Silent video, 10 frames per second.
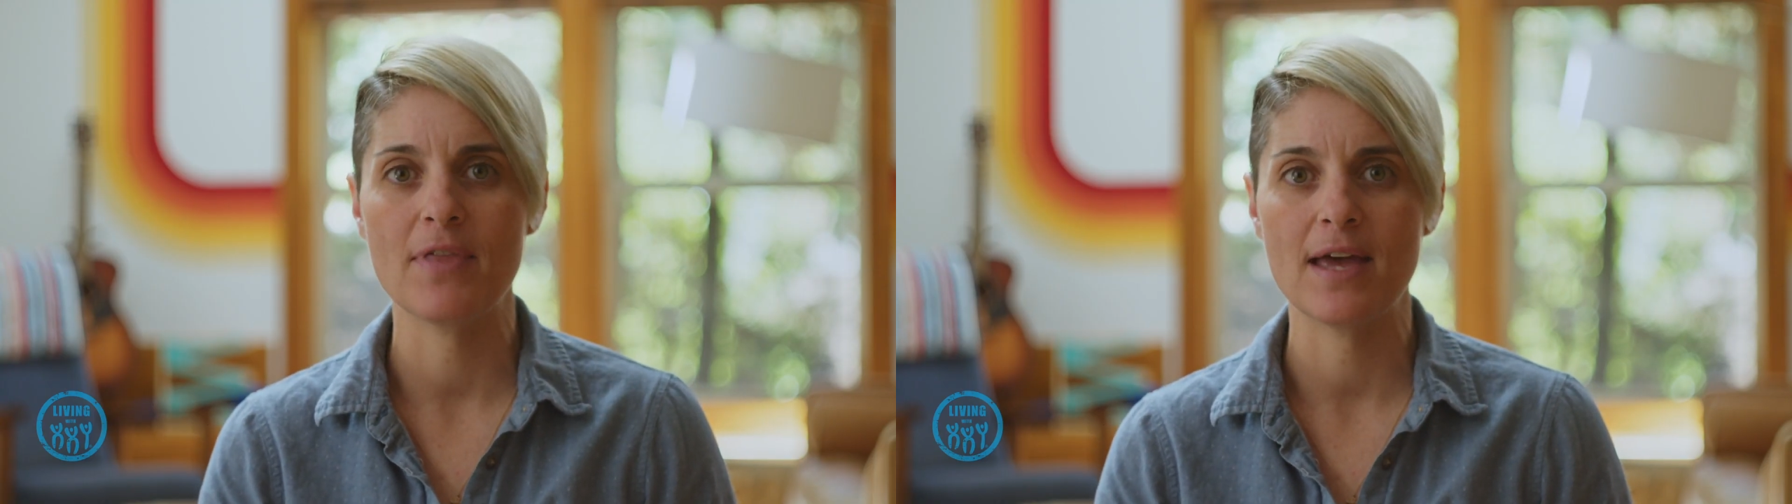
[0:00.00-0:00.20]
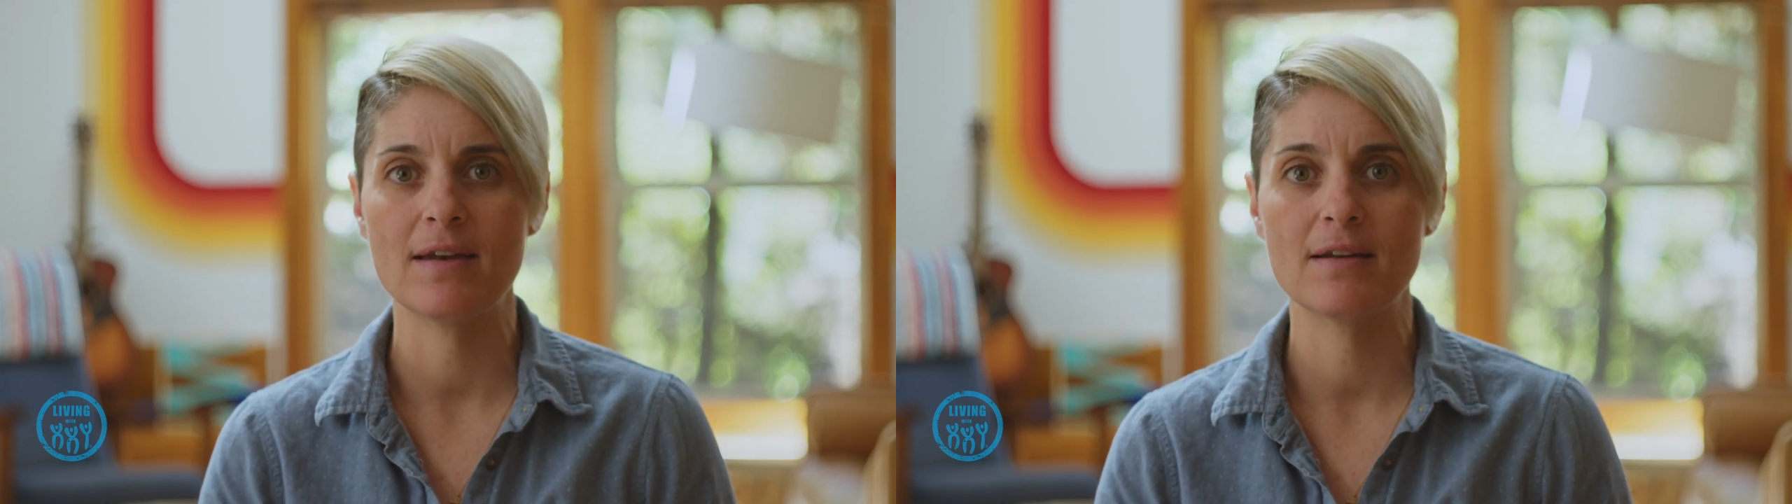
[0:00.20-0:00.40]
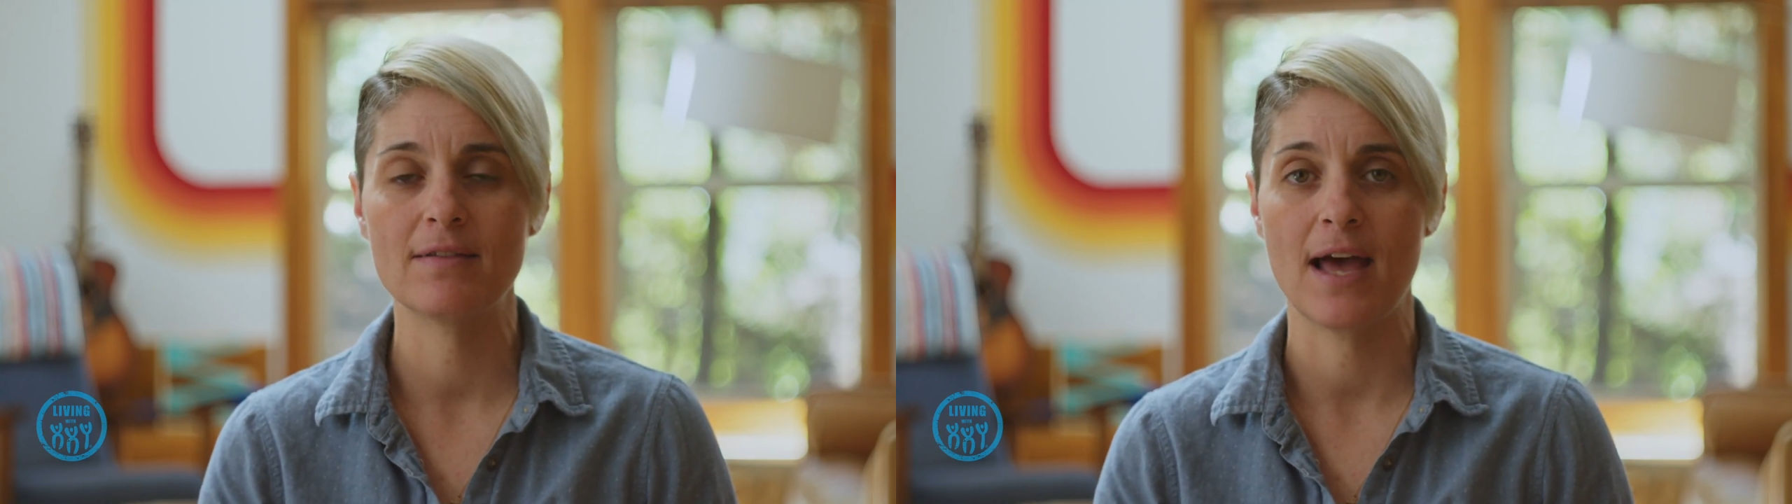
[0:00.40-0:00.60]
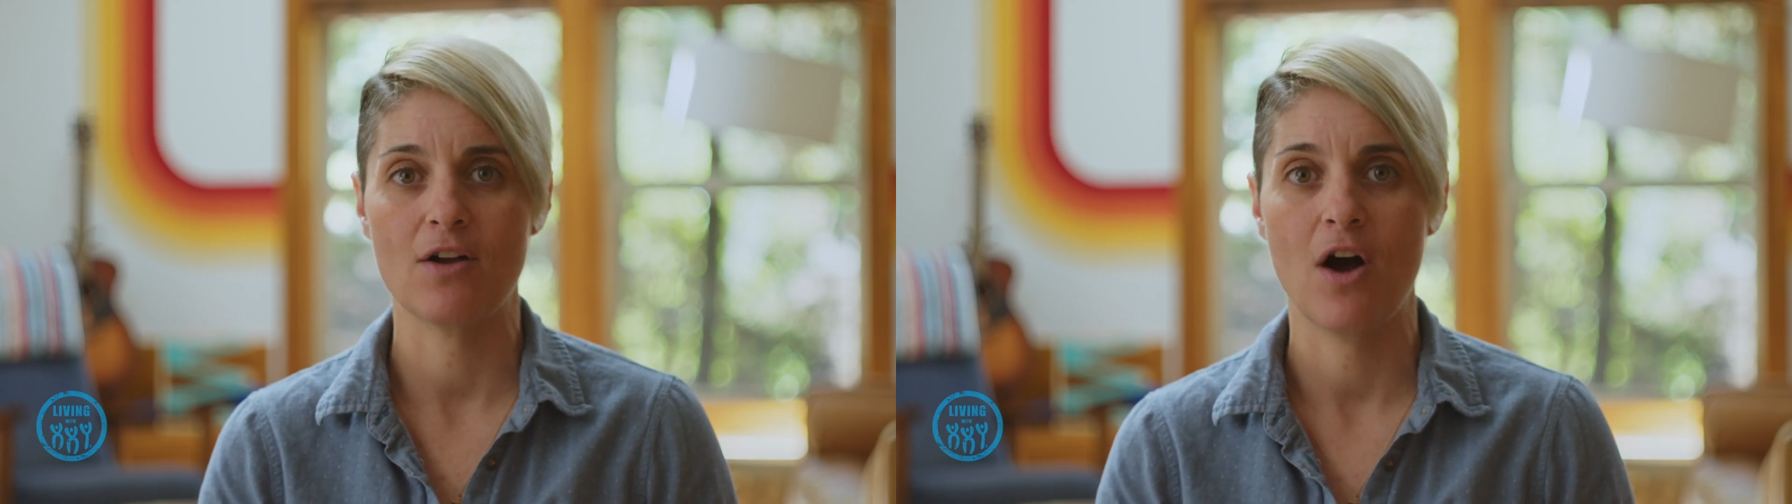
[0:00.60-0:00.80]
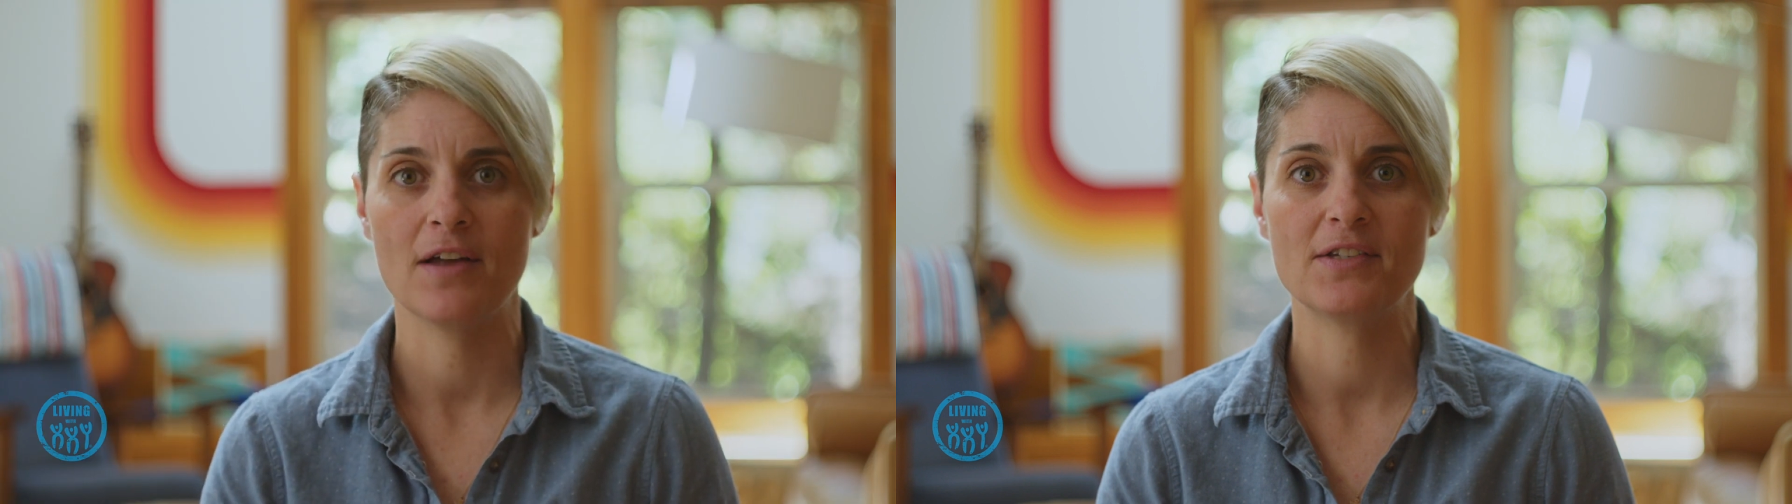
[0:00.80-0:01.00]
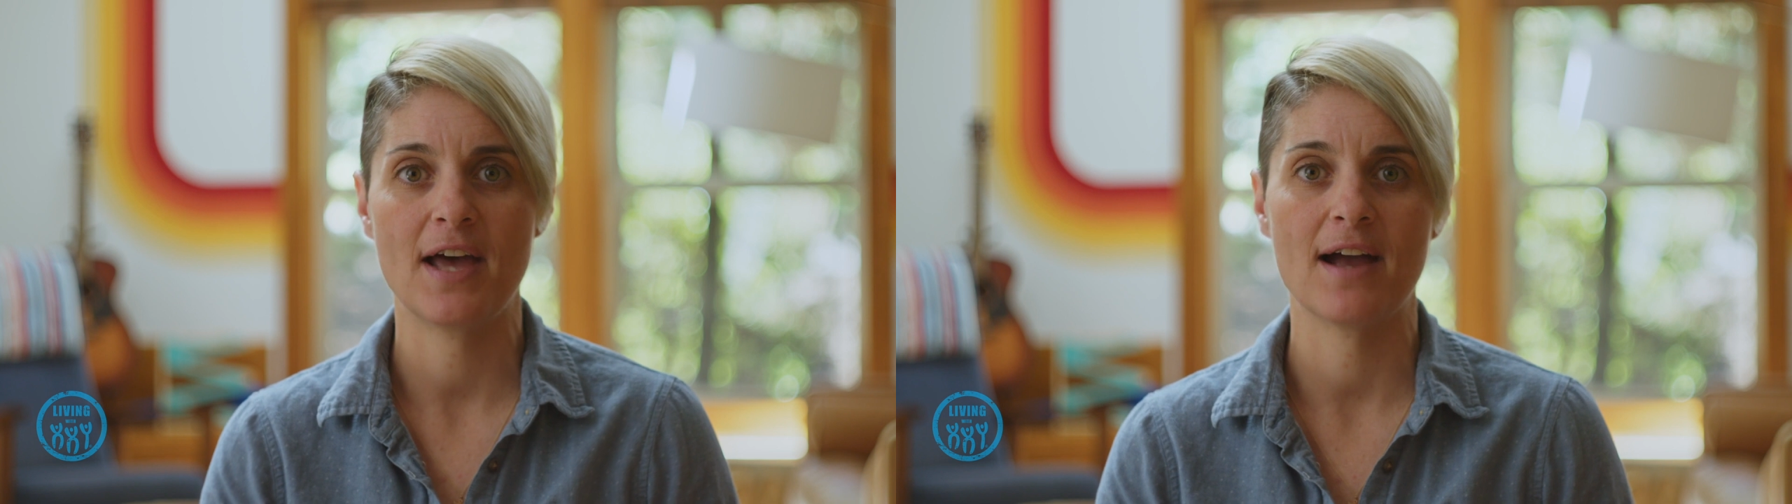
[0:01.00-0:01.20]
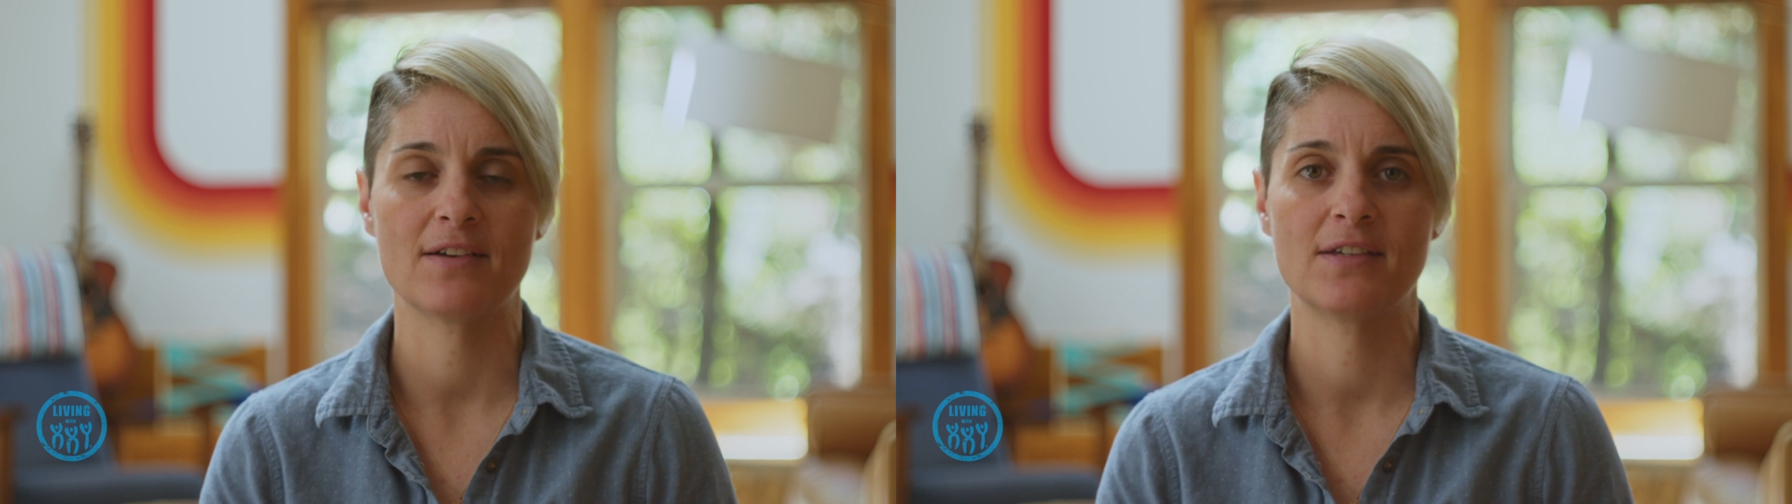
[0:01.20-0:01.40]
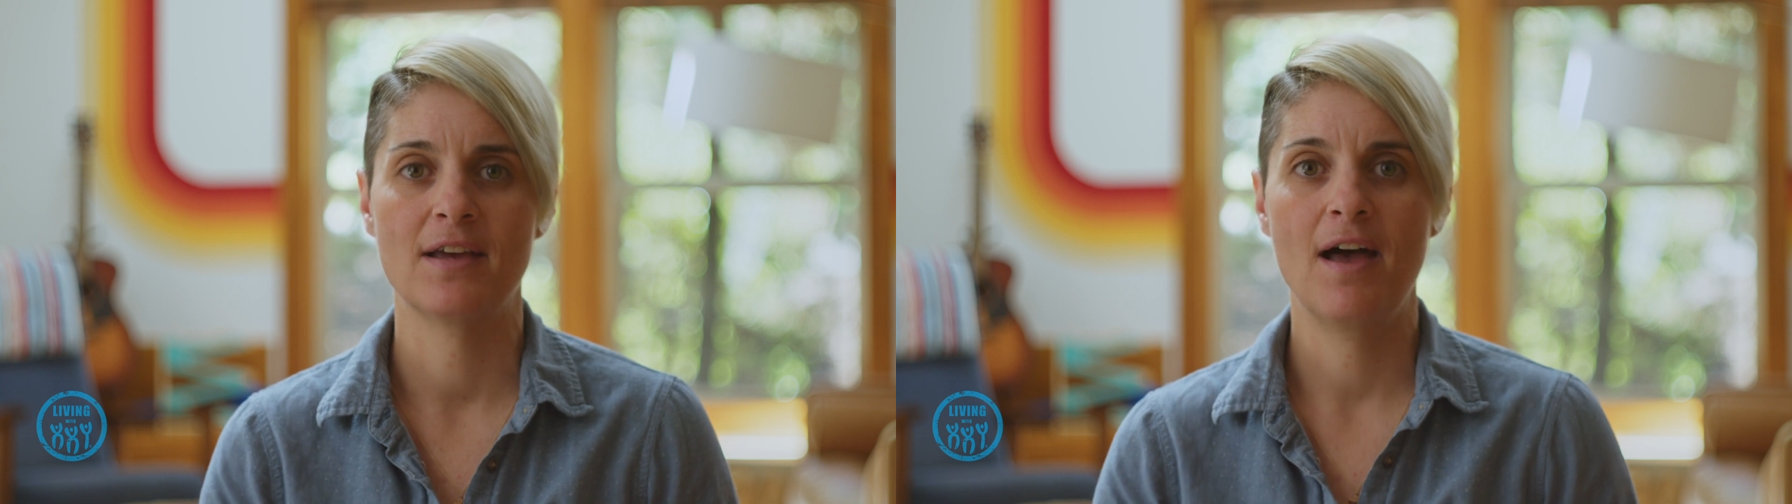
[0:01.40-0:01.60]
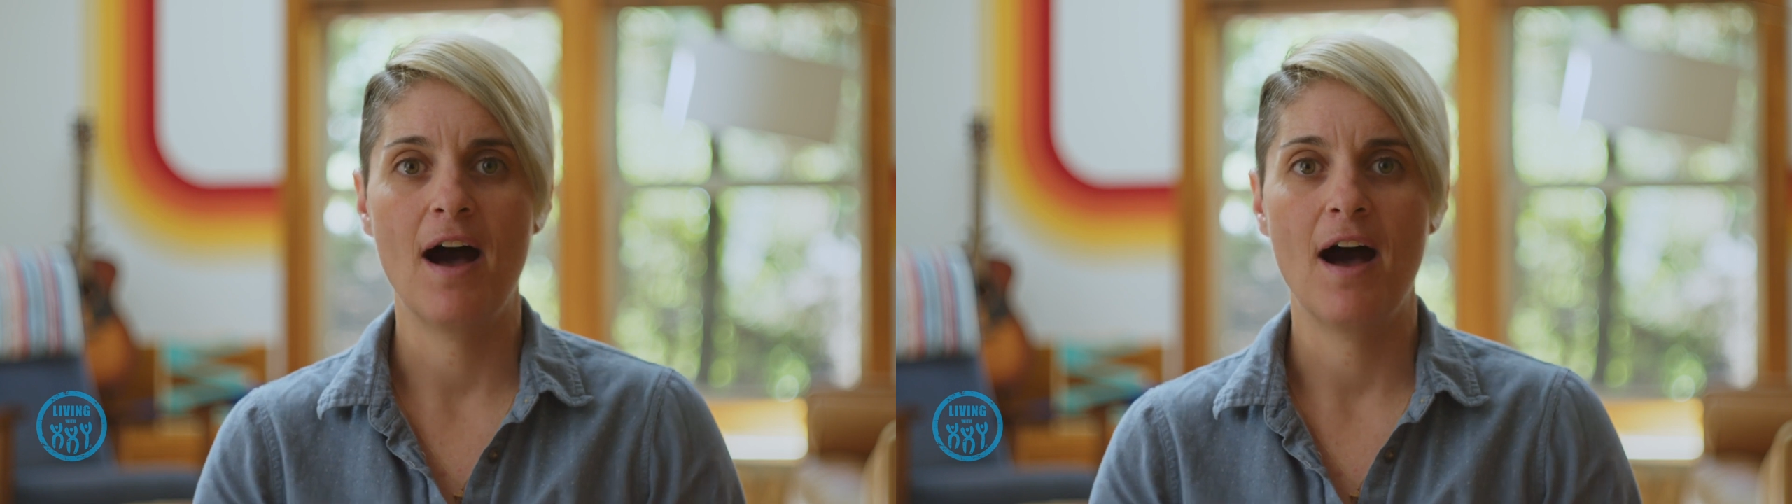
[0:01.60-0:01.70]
that contact